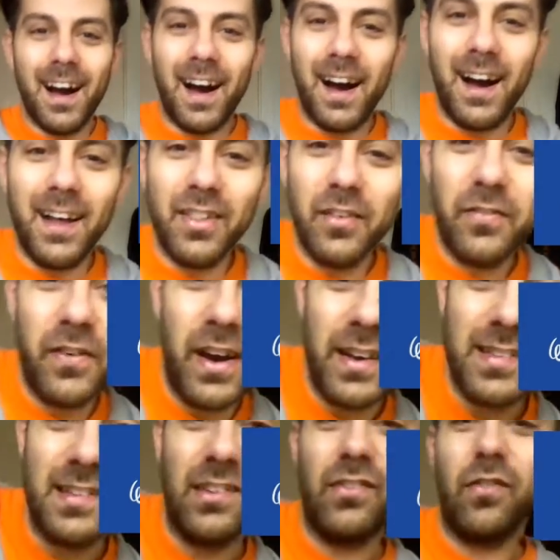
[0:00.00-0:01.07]
the
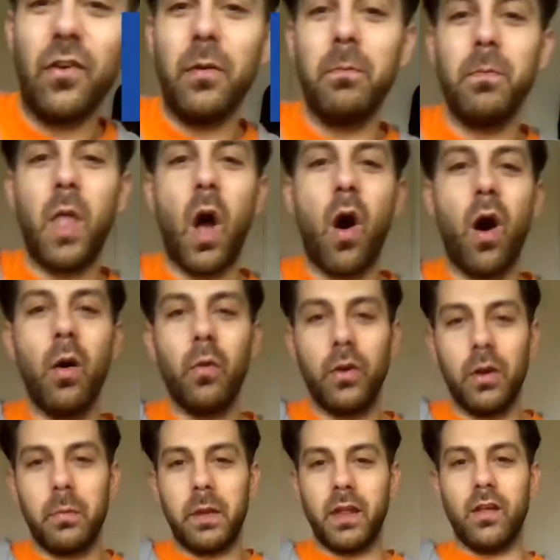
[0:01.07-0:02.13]
verses from I
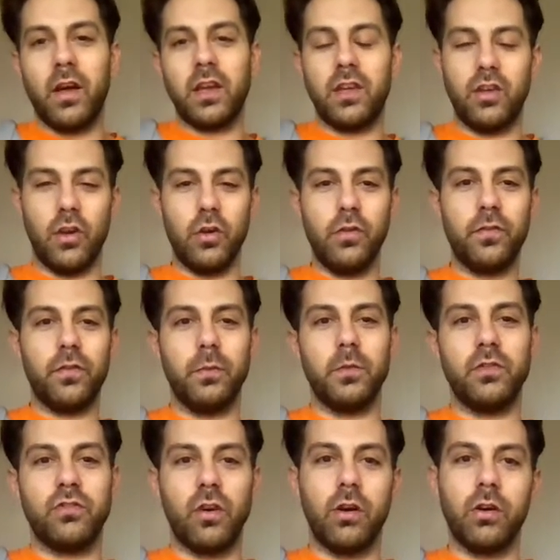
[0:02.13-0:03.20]
Wanna Be Like You from
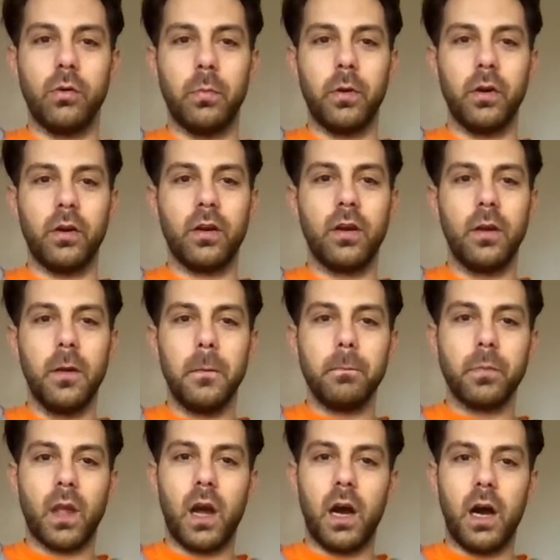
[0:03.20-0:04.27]
the Jungle Book
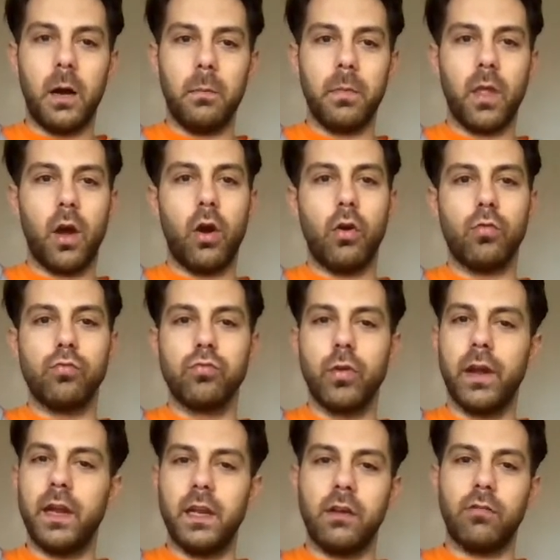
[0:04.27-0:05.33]
are a
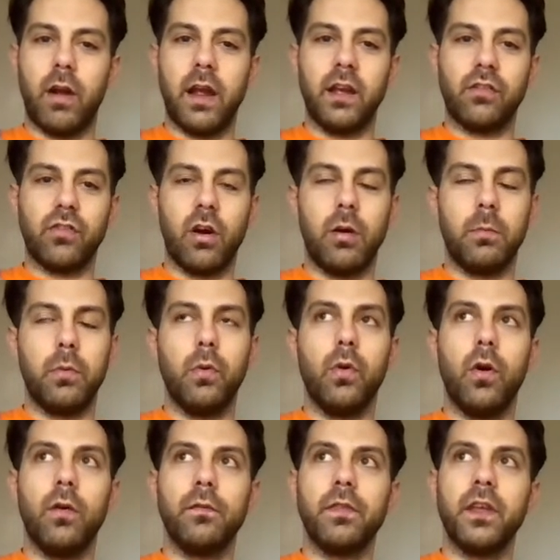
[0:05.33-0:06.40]
really great
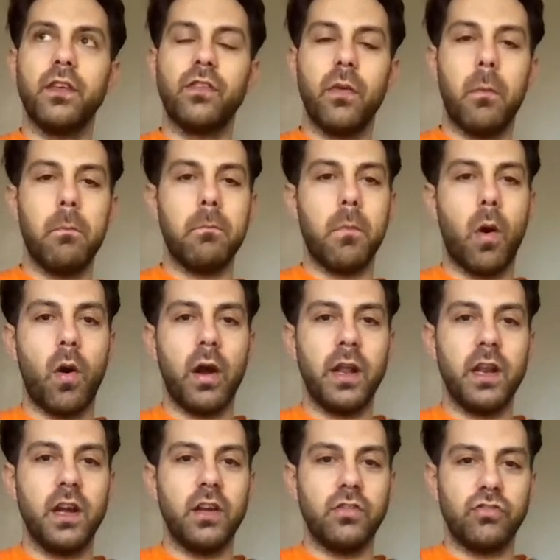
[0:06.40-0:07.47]
example of this
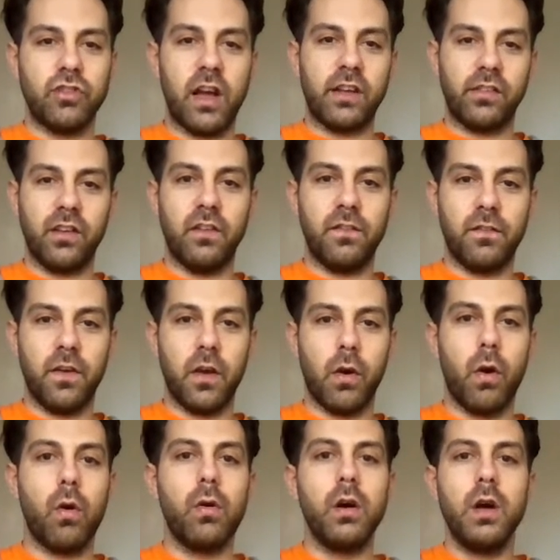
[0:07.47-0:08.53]
minor jazzy
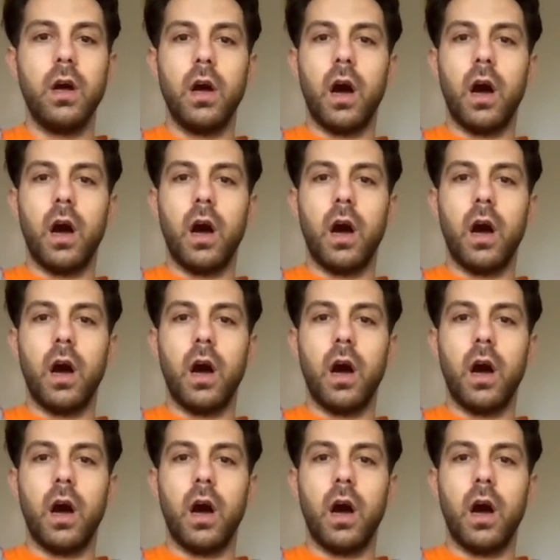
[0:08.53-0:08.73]
feel.